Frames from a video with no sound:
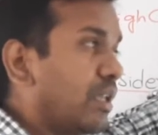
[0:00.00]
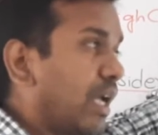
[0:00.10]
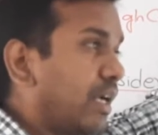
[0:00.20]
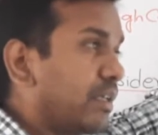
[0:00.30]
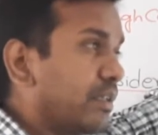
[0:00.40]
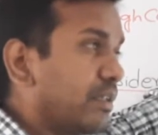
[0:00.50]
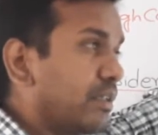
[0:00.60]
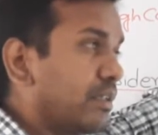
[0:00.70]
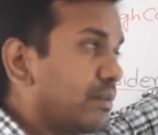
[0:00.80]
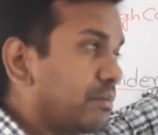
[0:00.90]
And
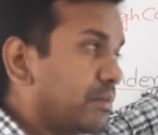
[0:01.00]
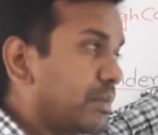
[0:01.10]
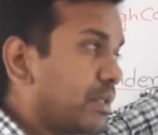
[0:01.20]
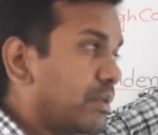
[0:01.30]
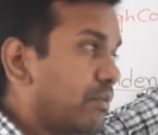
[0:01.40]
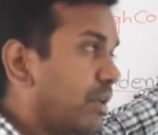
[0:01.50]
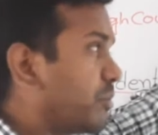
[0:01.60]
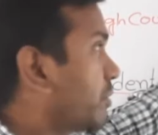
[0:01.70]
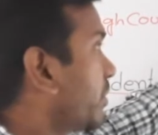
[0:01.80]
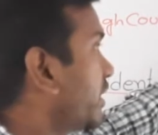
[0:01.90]
one
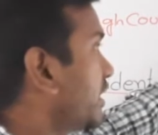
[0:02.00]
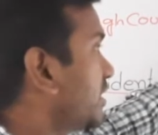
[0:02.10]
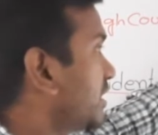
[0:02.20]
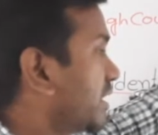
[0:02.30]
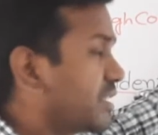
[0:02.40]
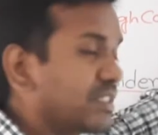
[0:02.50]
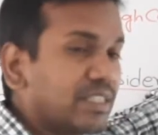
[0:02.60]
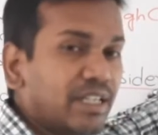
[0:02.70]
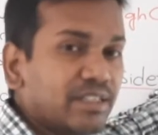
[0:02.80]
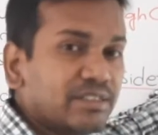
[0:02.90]
more point is here, the
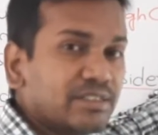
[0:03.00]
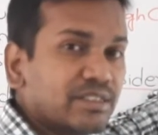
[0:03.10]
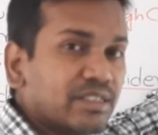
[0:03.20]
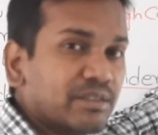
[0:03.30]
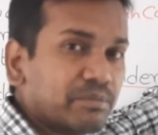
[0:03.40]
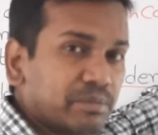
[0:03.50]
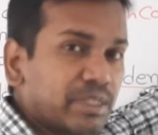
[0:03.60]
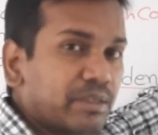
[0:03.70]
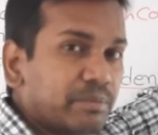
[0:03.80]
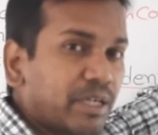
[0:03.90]
salaries
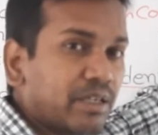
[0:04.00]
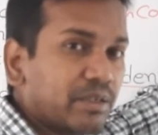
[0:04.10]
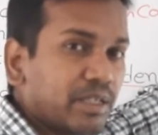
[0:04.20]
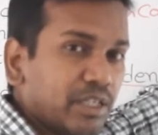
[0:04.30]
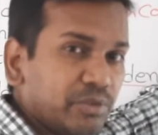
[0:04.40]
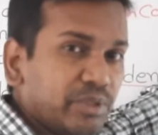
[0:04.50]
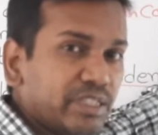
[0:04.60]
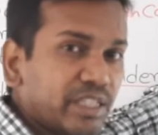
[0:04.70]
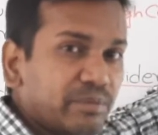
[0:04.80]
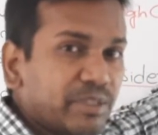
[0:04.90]

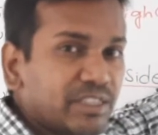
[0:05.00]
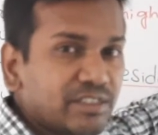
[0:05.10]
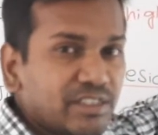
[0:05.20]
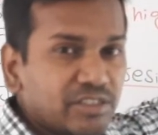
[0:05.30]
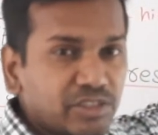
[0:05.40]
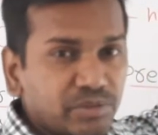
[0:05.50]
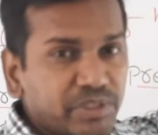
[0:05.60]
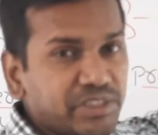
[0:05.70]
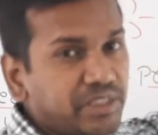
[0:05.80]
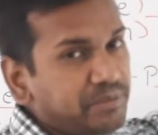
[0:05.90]
during the emergency
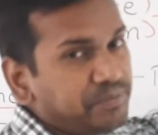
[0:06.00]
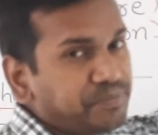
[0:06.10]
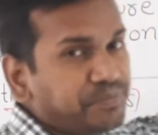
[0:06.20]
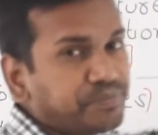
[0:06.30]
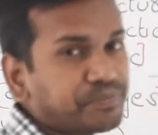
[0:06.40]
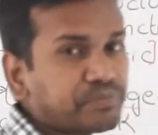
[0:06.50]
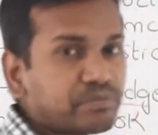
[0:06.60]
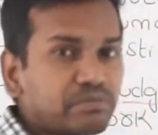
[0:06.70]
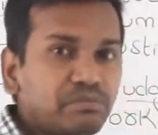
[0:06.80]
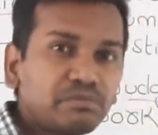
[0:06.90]
situation,
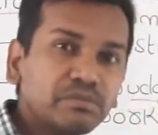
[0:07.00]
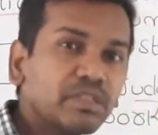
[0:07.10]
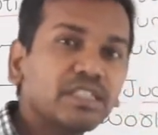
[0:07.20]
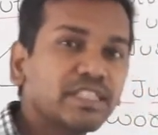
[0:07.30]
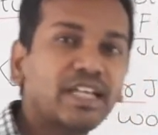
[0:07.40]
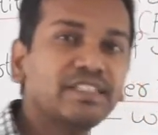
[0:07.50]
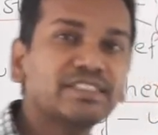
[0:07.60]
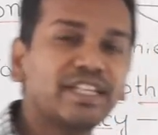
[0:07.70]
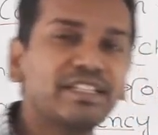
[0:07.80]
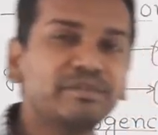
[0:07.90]
the salaries
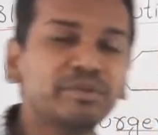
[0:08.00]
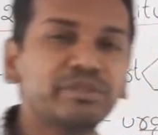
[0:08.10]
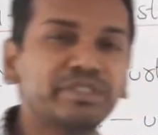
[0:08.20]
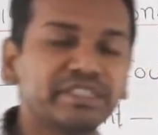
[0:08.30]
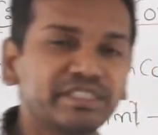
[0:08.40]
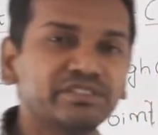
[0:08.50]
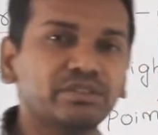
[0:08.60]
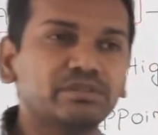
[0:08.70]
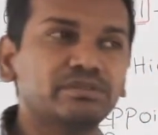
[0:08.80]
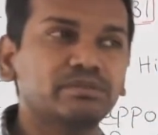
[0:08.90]
can able to decrease
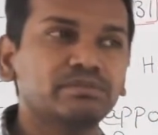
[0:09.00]
also.